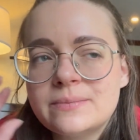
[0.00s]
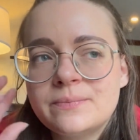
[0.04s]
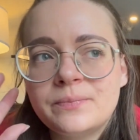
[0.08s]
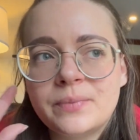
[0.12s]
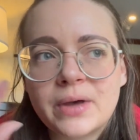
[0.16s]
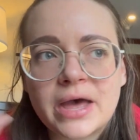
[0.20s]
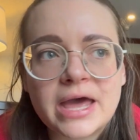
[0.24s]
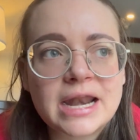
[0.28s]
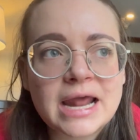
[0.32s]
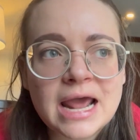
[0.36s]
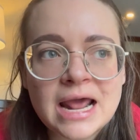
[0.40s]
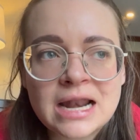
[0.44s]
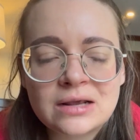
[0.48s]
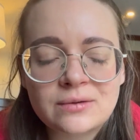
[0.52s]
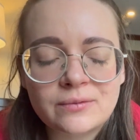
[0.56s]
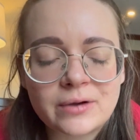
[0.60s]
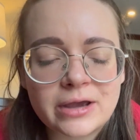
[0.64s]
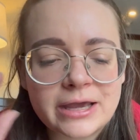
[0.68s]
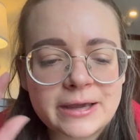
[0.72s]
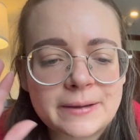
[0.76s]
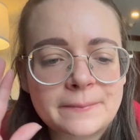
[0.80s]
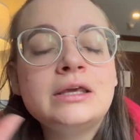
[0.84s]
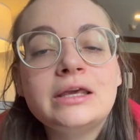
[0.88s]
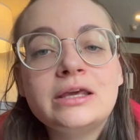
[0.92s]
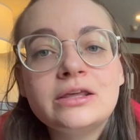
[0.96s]
But
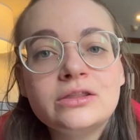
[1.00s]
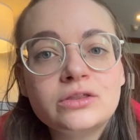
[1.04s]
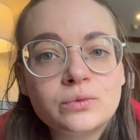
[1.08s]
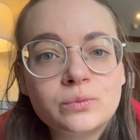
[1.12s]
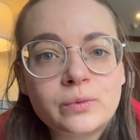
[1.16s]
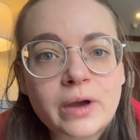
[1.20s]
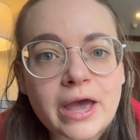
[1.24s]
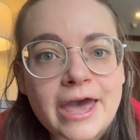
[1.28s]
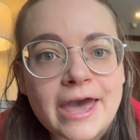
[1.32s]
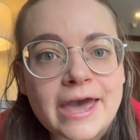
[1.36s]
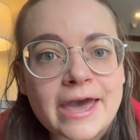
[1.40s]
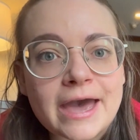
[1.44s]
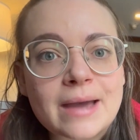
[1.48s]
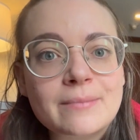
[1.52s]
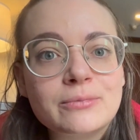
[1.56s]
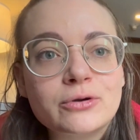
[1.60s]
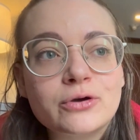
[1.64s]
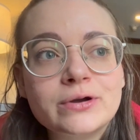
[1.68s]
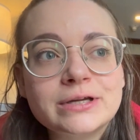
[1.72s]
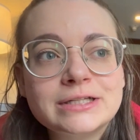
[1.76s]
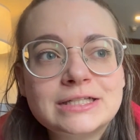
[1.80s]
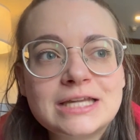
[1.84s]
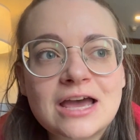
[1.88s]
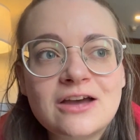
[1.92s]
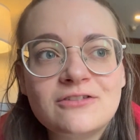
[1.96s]
anyway, either way, I'm
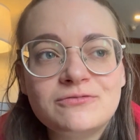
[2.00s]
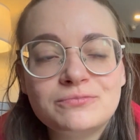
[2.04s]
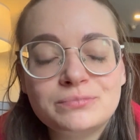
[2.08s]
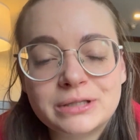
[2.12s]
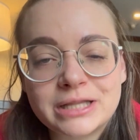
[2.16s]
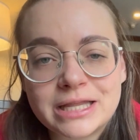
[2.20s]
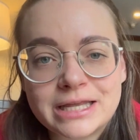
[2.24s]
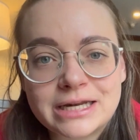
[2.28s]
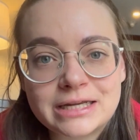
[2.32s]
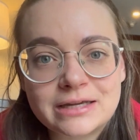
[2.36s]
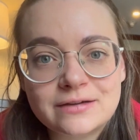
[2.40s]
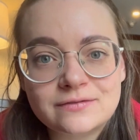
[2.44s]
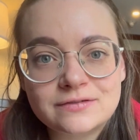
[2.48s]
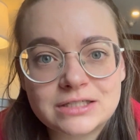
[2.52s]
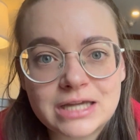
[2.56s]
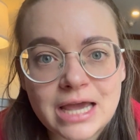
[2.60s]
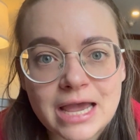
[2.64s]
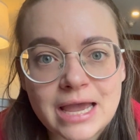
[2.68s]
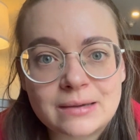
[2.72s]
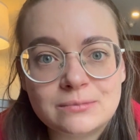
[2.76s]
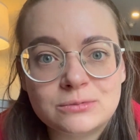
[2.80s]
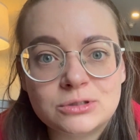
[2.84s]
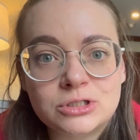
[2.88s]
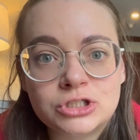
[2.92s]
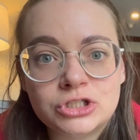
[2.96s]
going to have plenty of
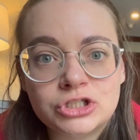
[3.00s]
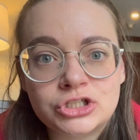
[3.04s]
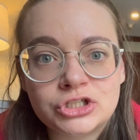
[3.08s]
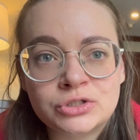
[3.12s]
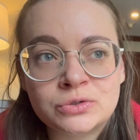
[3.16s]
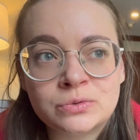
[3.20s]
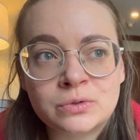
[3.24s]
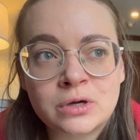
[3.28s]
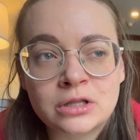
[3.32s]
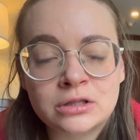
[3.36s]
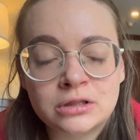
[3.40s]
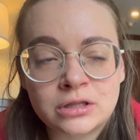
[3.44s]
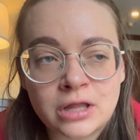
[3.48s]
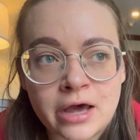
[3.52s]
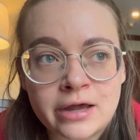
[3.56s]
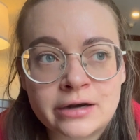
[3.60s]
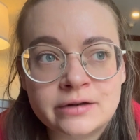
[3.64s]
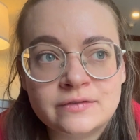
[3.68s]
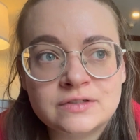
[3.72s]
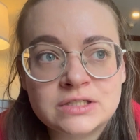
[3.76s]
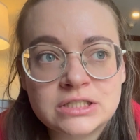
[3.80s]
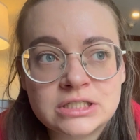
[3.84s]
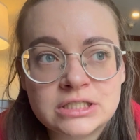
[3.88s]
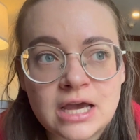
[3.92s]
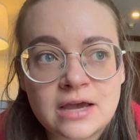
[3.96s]
time to do a lot
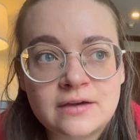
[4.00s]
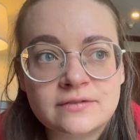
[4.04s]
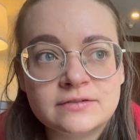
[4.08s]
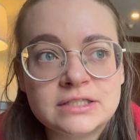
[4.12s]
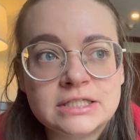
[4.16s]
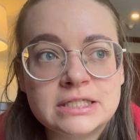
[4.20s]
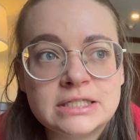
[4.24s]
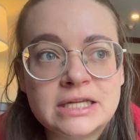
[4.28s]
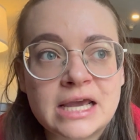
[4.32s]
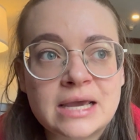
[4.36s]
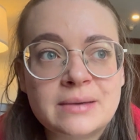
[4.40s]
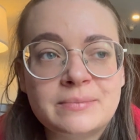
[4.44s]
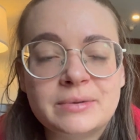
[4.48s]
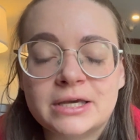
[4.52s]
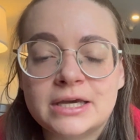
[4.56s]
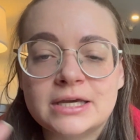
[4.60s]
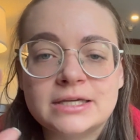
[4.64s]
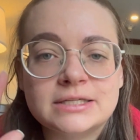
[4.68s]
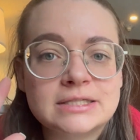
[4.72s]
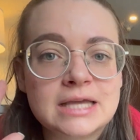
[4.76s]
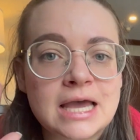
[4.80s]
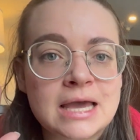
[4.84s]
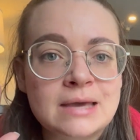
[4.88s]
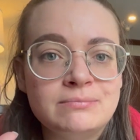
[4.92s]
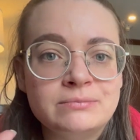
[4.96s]
of stuff today
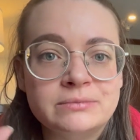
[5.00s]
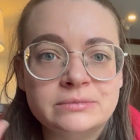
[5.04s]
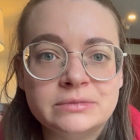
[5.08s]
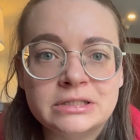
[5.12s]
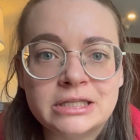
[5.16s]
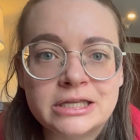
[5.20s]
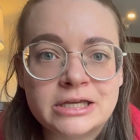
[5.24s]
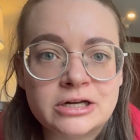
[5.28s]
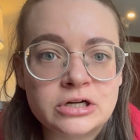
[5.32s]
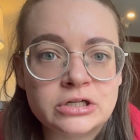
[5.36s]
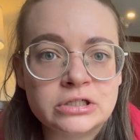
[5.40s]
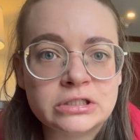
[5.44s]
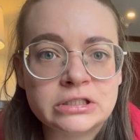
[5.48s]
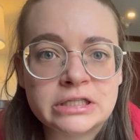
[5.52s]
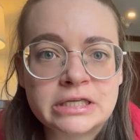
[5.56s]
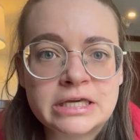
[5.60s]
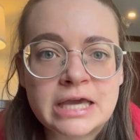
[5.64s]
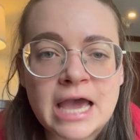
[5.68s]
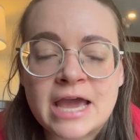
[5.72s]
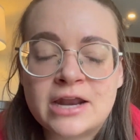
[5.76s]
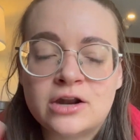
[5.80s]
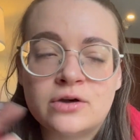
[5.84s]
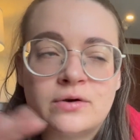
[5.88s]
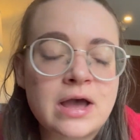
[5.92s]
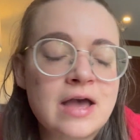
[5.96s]
because I
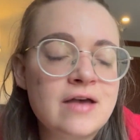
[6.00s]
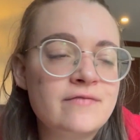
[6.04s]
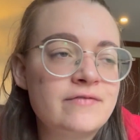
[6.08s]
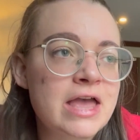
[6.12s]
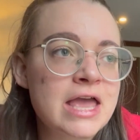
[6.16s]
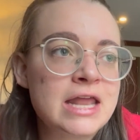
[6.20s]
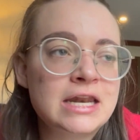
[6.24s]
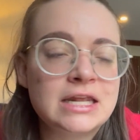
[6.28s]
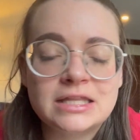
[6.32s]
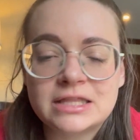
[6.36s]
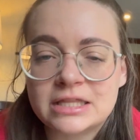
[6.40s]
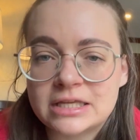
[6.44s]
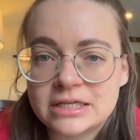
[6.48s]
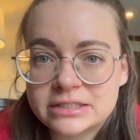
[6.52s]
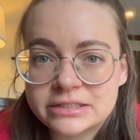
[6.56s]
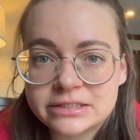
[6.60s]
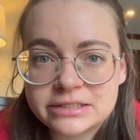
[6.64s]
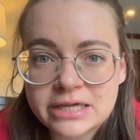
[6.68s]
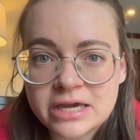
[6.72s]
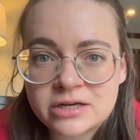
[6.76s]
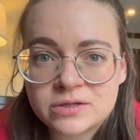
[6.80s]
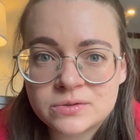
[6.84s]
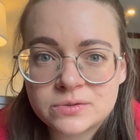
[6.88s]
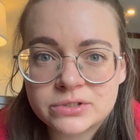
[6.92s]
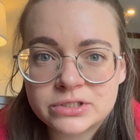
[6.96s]
don't have anything
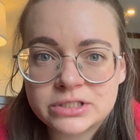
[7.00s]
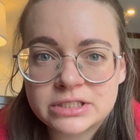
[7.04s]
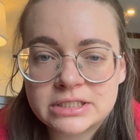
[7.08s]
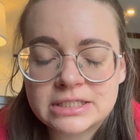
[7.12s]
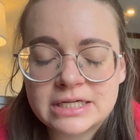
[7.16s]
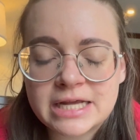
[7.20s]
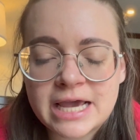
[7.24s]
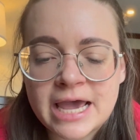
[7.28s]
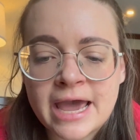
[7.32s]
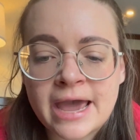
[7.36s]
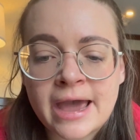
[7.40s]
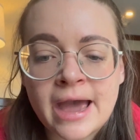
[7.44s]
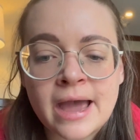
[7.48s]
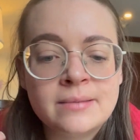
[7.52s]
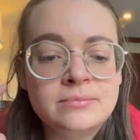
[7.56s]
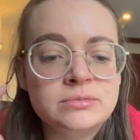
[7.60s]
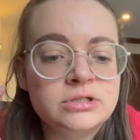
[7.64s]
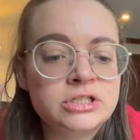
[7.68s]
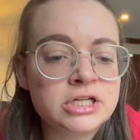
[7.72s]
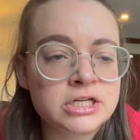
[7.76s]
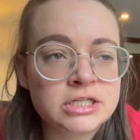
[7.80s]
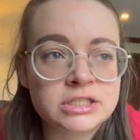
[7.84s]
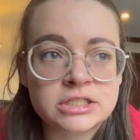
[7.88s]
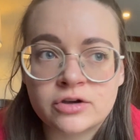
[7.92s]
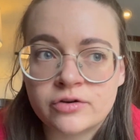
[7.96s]
scheduled today. I'm
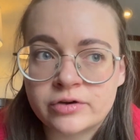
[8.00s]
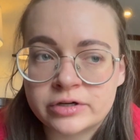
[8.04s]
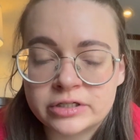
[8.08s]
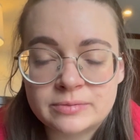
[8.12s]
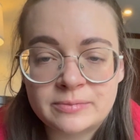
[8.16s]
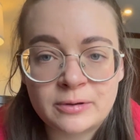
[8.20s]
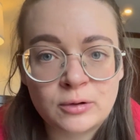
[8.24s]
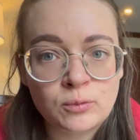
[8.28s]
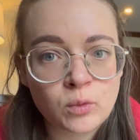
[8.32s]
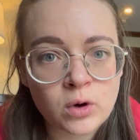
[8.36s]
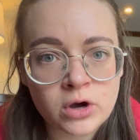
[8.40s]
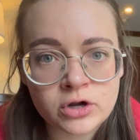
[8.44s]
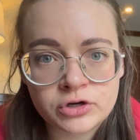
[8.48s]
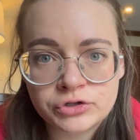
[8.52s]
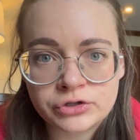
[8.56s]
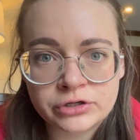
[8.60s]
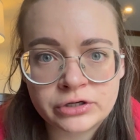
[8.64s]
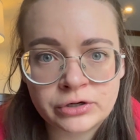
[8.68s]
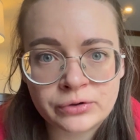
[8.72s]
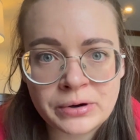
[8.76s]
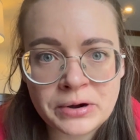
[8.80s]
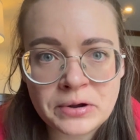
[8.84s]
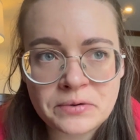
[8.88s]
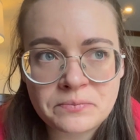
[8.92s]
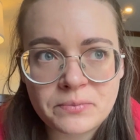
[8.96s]
just going to be wandering
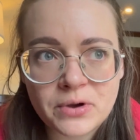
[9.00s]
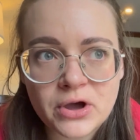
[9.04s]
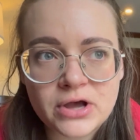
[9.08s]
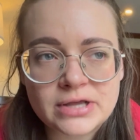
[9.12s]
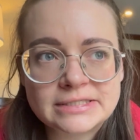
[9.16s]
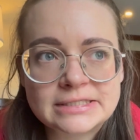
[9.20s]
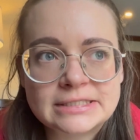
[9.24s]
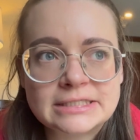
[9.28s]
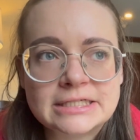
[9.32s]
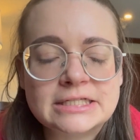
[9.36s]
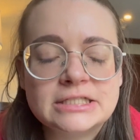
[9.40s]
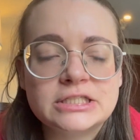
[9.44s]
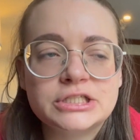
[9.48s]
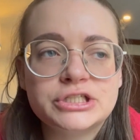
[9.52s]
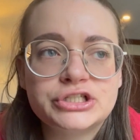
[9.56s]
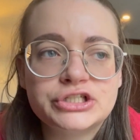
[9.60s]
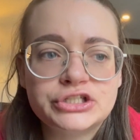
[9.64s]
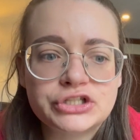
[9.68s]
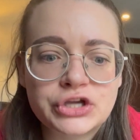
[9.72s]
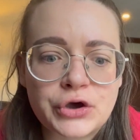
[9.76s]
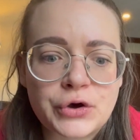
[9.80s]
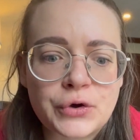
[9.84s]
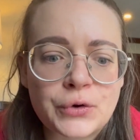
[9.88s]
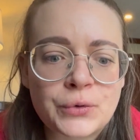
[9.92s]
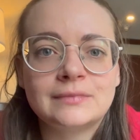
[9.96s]
around Boston,
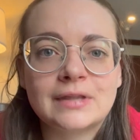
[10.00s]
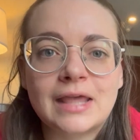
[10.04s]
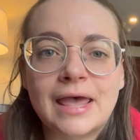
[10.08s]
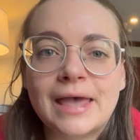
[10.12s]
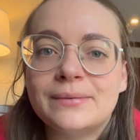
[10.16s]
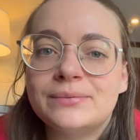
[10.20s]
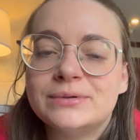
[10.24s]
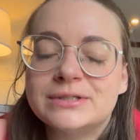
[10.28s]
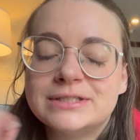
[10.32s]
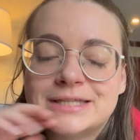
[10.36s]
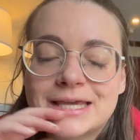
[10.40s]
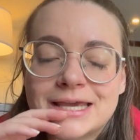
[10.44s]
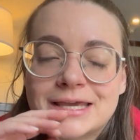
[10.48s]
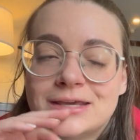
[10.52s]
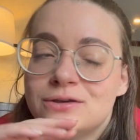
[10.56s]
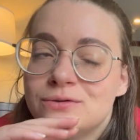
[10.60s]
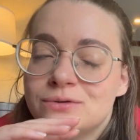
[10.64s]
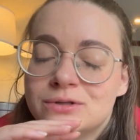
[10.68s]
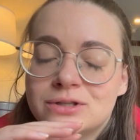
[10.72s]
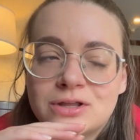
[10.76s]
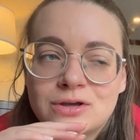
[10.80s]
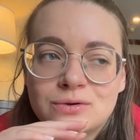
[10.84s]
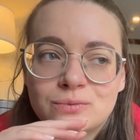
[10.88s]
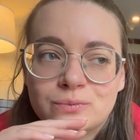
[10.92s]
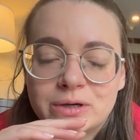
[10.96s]
so I will take you
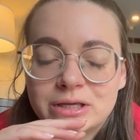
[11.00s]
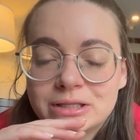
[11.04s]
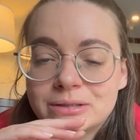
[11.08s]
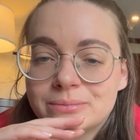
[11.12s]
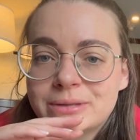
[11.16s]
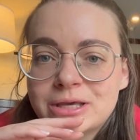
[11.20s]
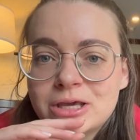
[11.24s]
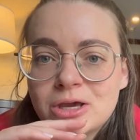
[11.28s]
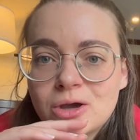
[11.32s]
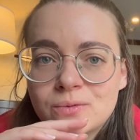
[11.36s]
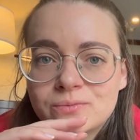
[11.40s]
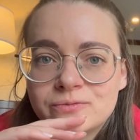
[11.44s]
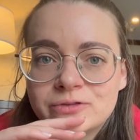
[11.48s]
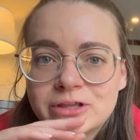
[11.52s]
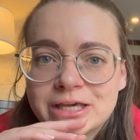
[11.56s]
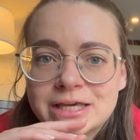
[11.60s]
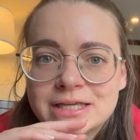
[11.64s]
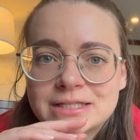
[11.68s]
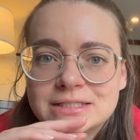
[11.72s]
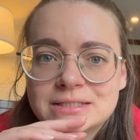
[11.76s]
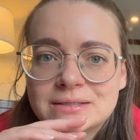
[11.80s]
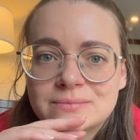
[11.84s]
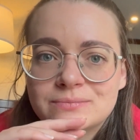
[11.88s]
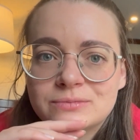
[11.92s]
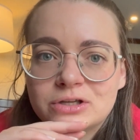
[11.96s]
along with me, hopefully
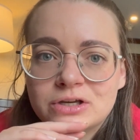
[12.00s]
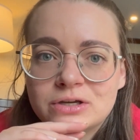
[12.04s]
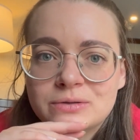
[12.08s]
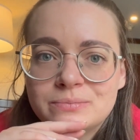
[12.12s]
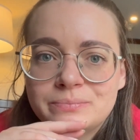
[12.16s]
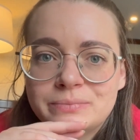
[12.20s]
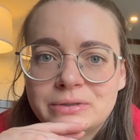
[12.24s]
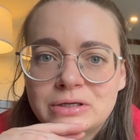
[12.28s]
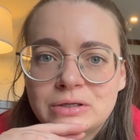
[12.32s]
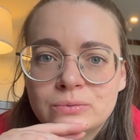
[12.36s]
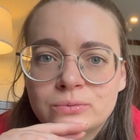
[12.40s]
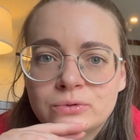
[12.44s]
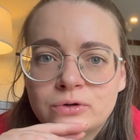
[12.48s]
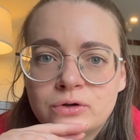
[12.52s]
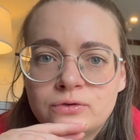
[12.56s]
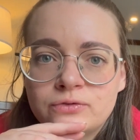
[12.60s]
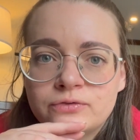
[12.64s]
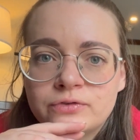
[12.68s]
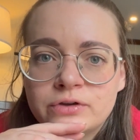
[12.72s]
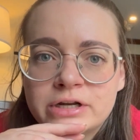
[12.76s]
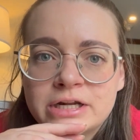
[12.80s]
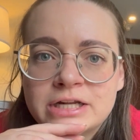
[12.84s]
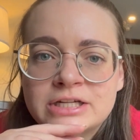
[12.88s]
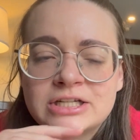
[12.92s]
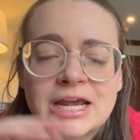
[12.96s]
get some good b-roll
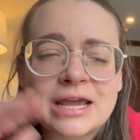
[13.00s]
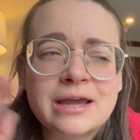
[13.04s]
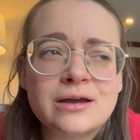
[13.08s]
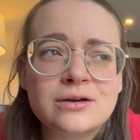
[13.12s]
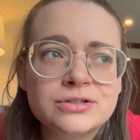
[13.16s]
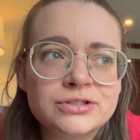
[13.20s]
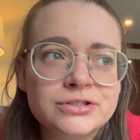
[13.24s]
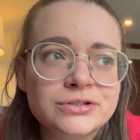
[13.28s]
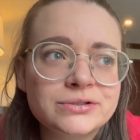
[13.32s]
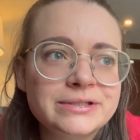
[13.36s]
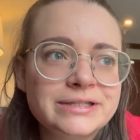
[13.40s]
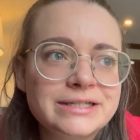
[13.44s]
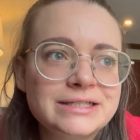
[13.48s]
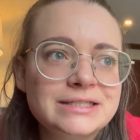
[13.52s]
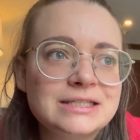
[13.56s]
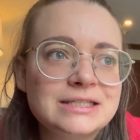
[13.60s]
footage. I also need